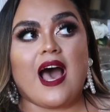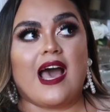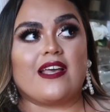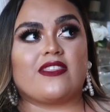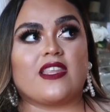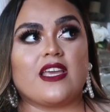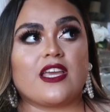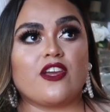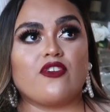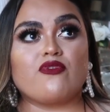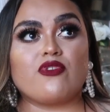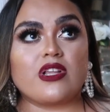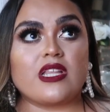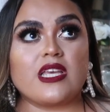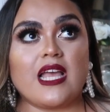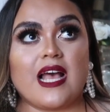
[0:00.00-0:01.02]
I think it
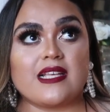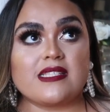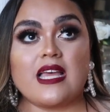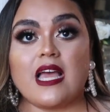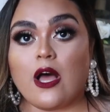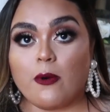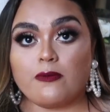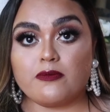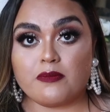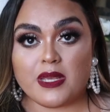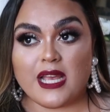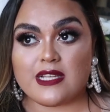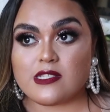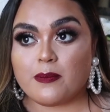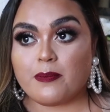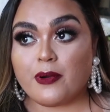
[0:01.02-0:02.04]
really has helped
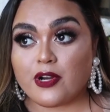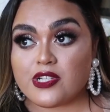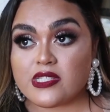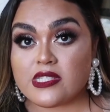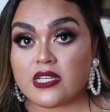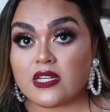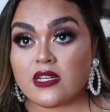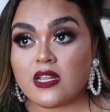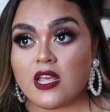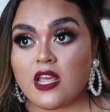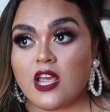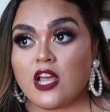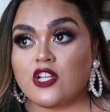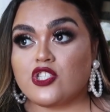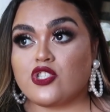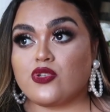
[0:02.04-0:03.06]
me as a person
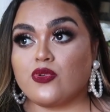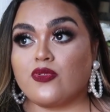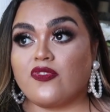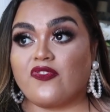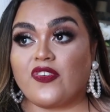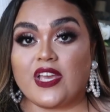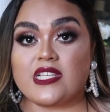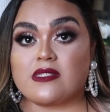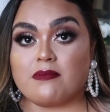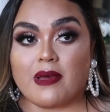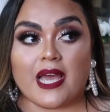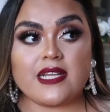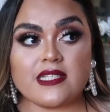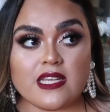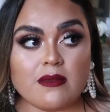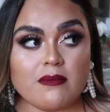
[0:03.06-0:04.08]
to face
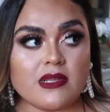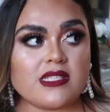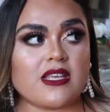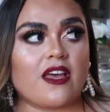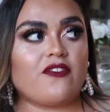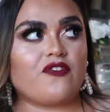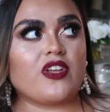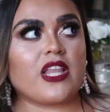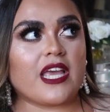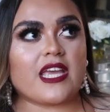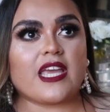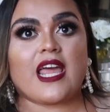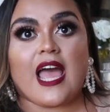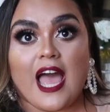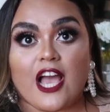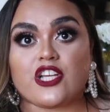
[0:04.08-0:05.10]
my demons. I feel like
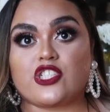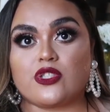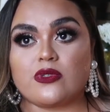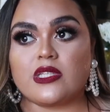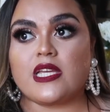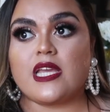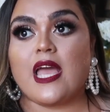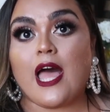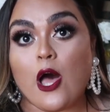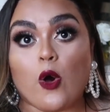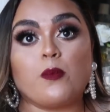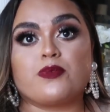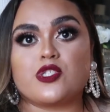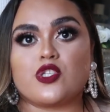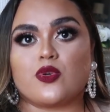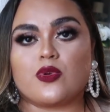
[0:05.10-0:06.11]
it actually
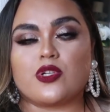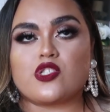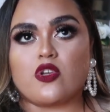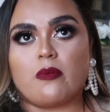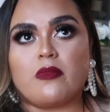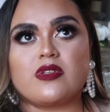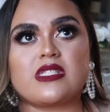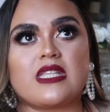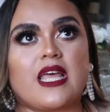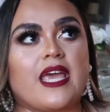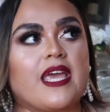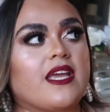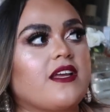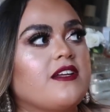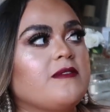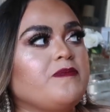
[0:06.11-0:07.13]
helps you. It's almost
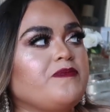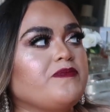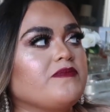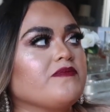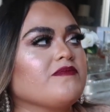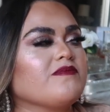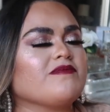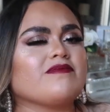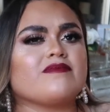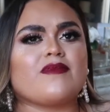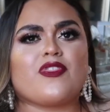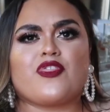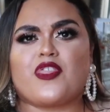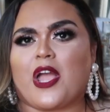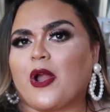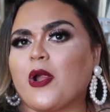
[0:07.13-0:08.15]
like
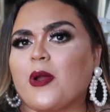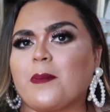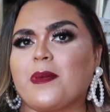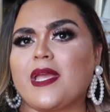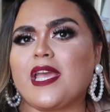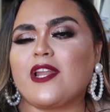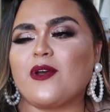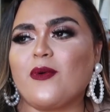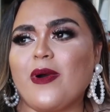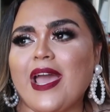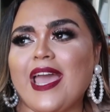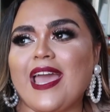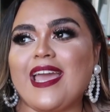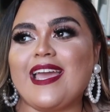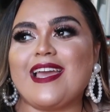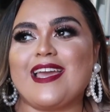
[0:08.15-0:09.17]
therapy in a
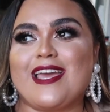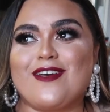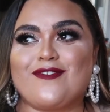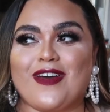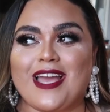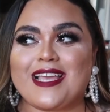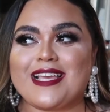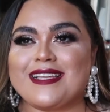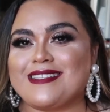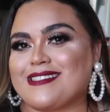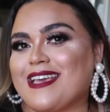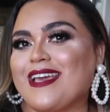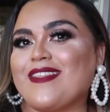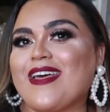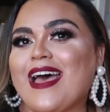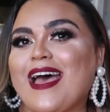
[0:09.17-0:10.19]
way, if I can
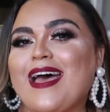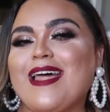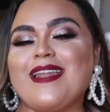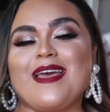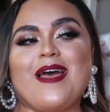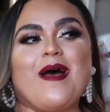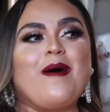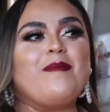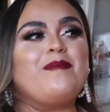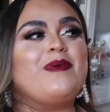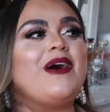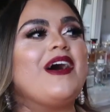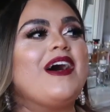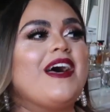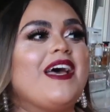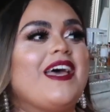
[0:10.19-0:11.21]
say that,
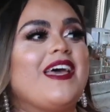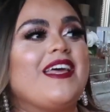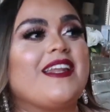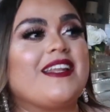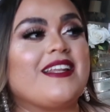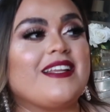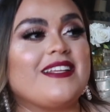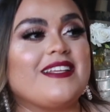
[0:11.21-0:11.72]
but